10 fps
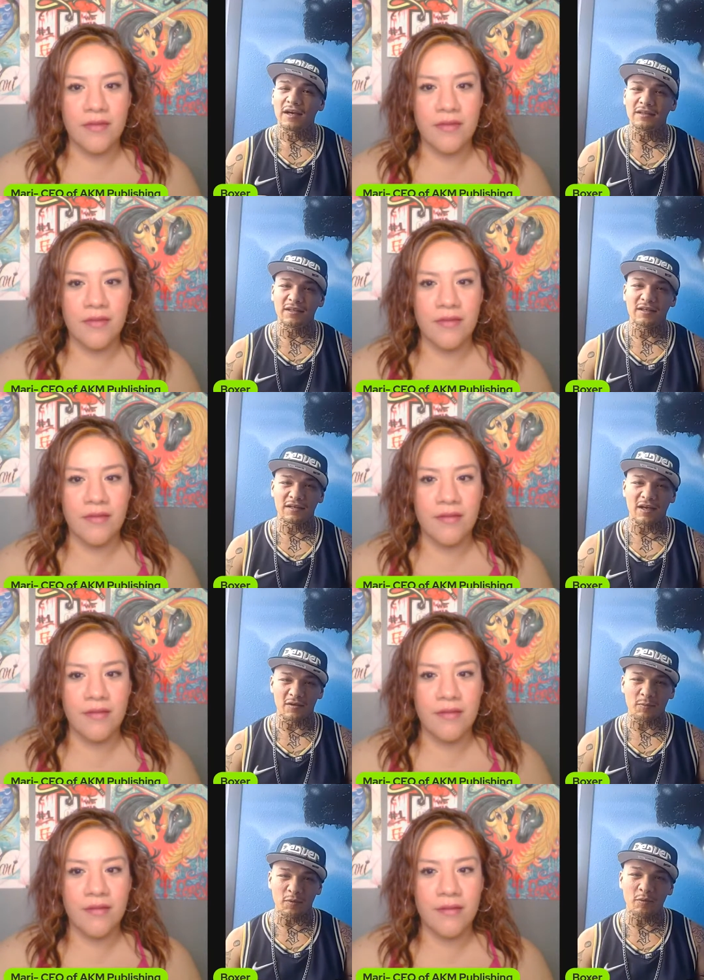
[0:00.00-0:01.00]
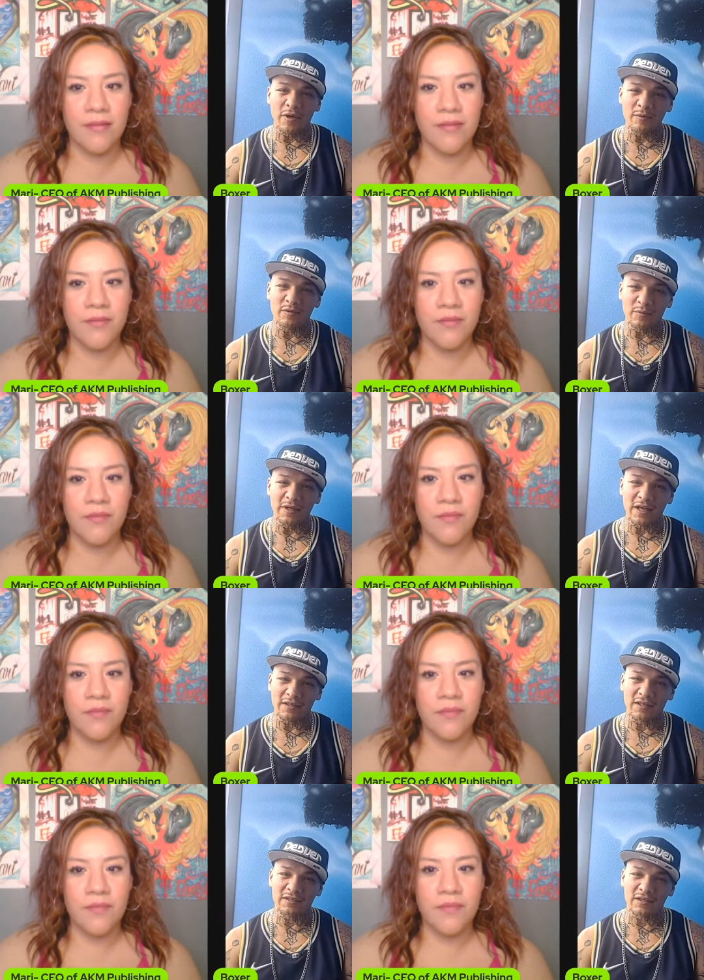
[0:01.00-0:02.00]
Speaker 1: I think Canelo pull away with a win.
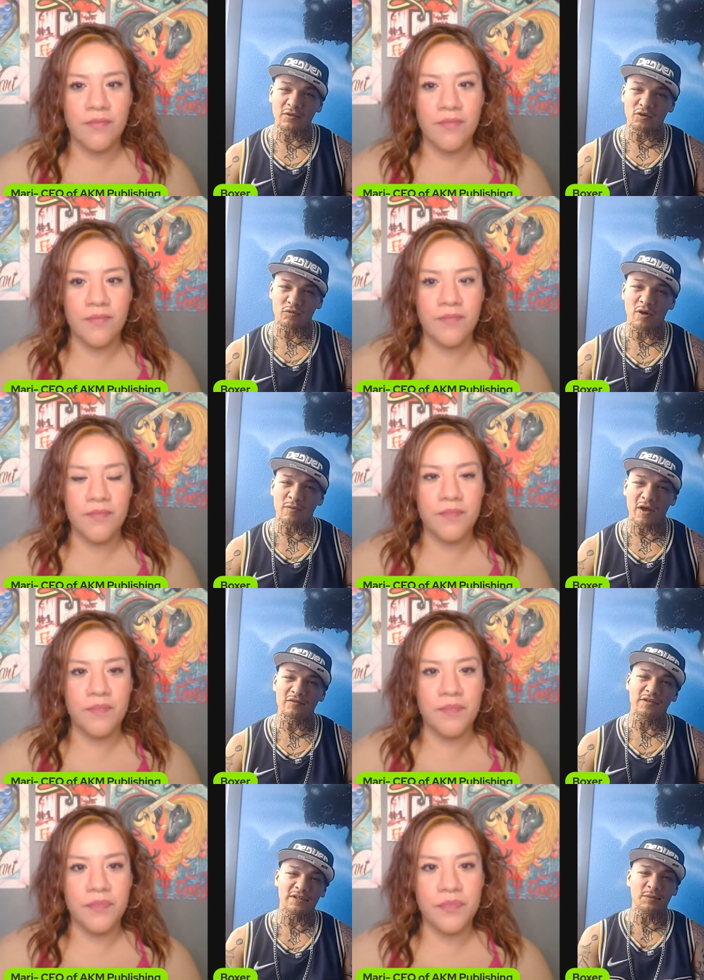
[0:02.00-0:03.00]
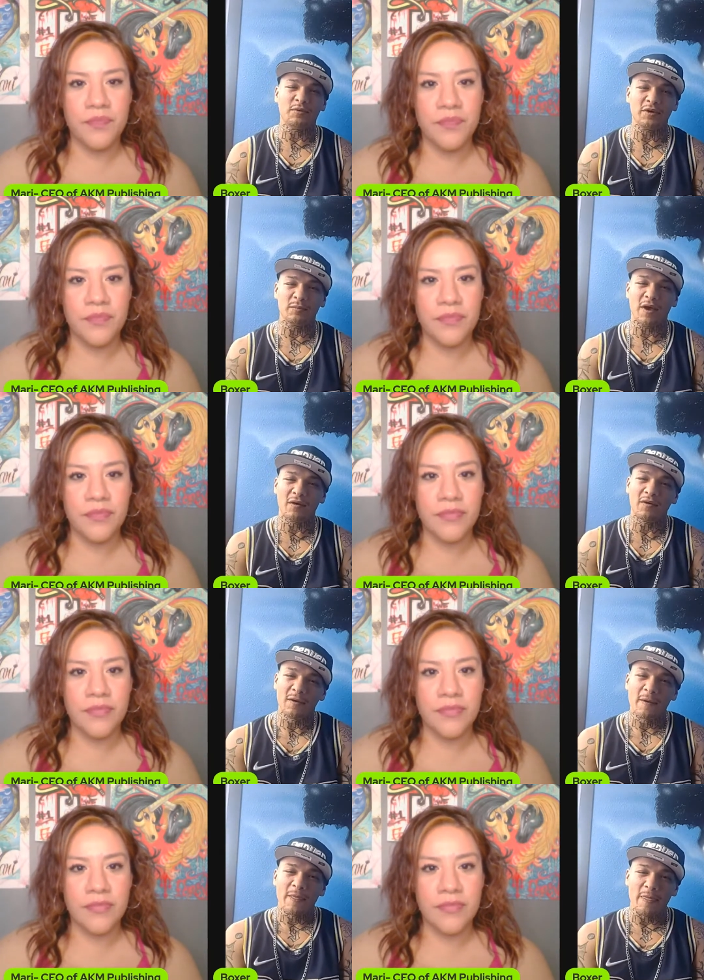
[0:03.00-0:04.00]
I think he's gonna go twelve rounds. He's gonna put him out
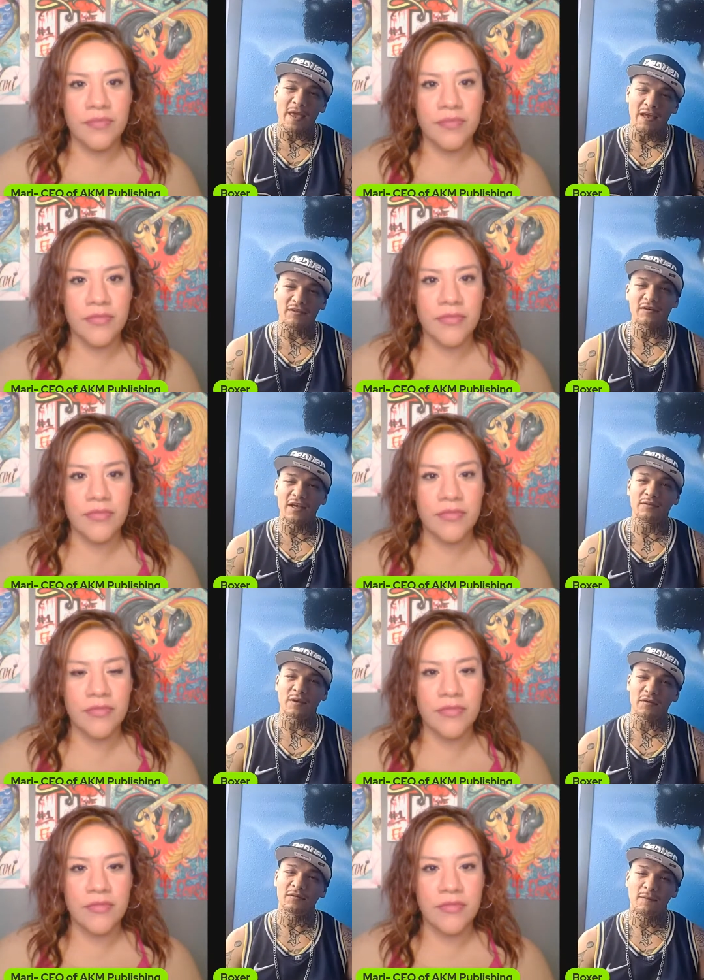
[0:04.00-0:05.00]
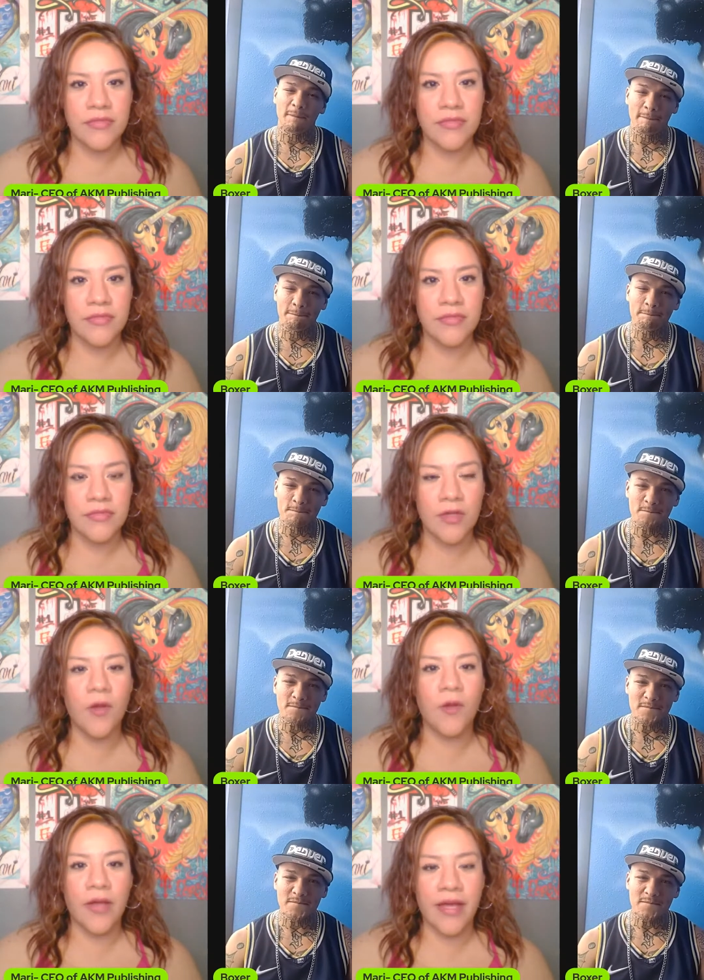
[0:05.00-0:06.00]
in the eighth or ninth round.
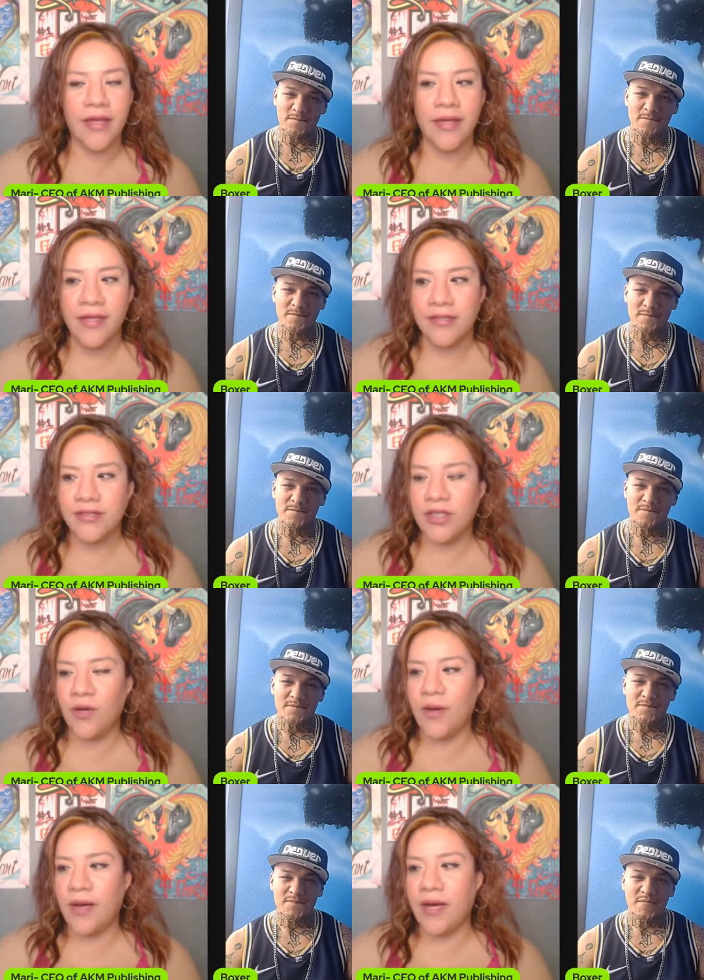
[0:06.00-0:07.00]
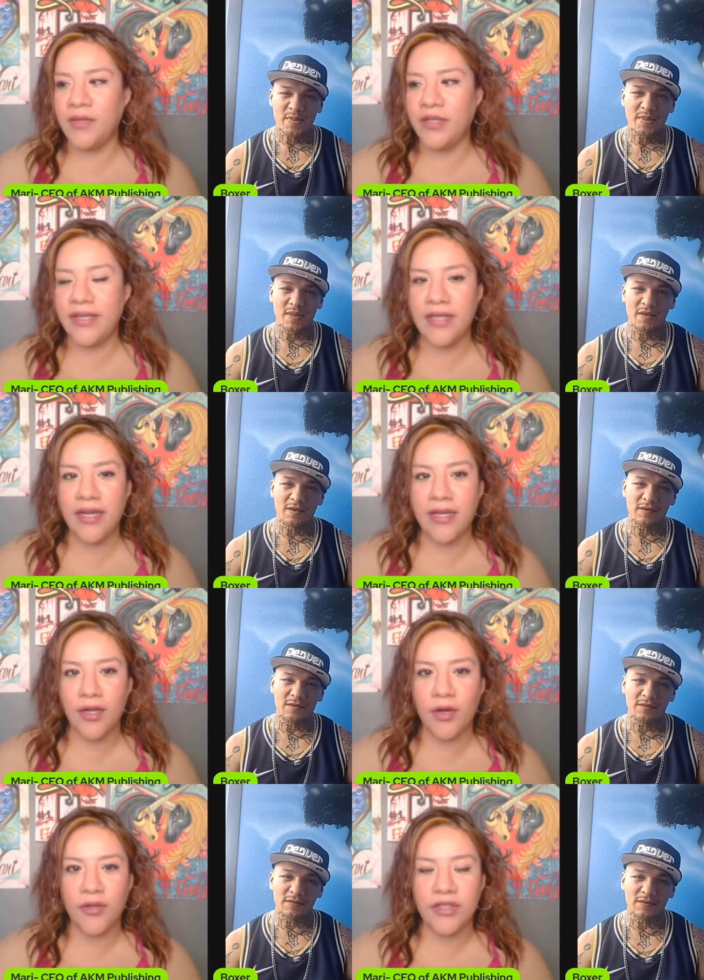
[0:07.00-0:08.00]
Speaker 2: Okay, so um, you think they're
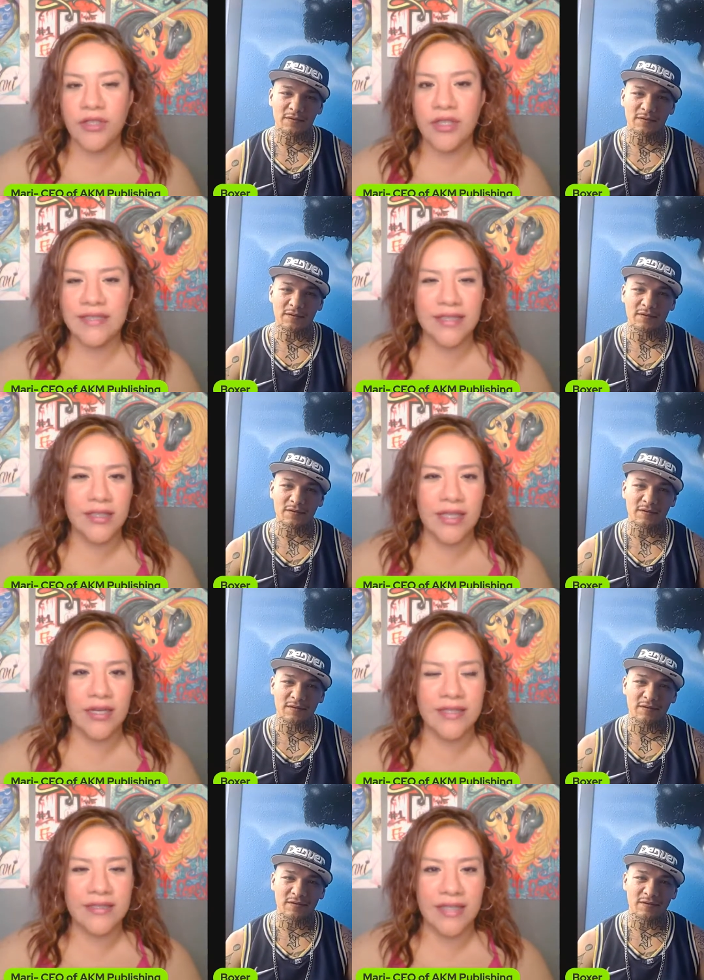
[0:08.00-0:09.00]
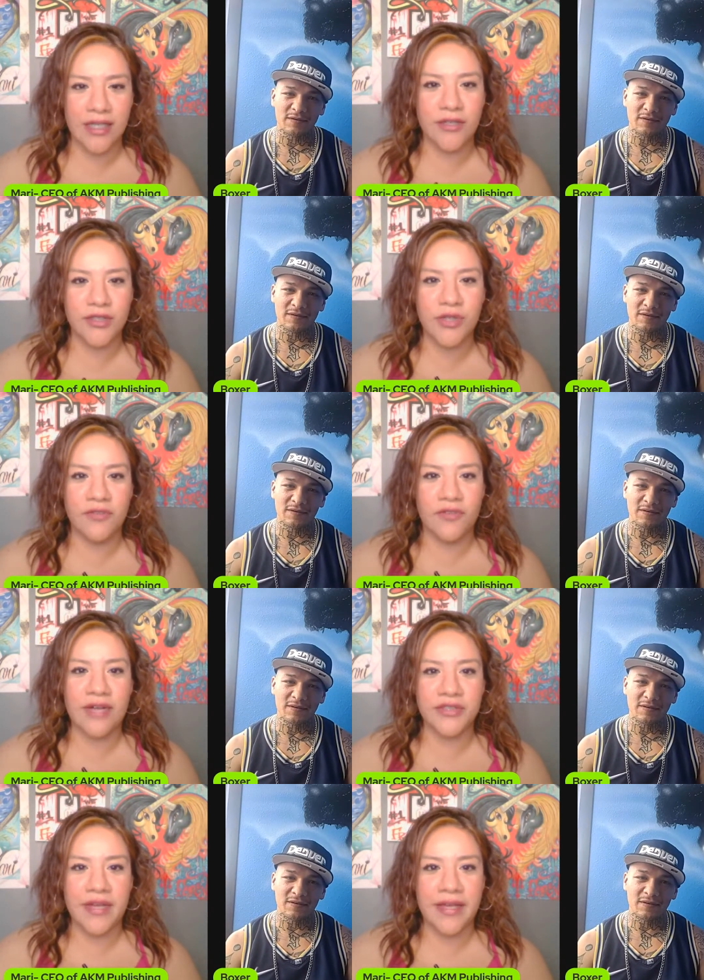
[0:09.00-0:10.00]
gonna go to? Is it? It's gonna go twelve
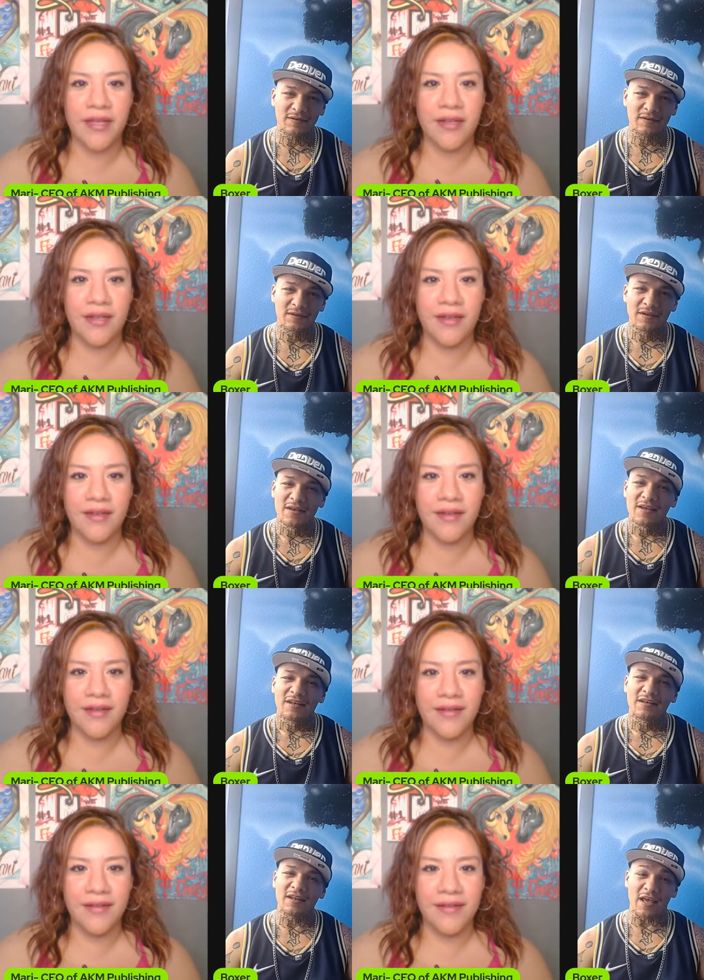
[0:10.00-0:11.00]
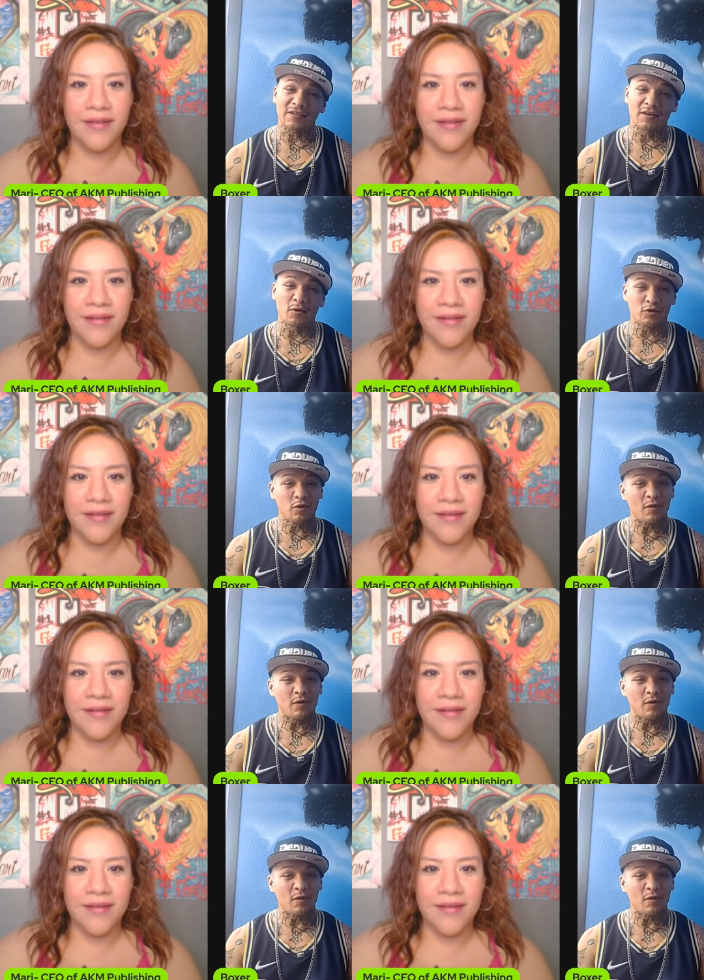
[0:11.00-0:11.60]
rounds, right?
Speaker 1: Yeah, it's gonna go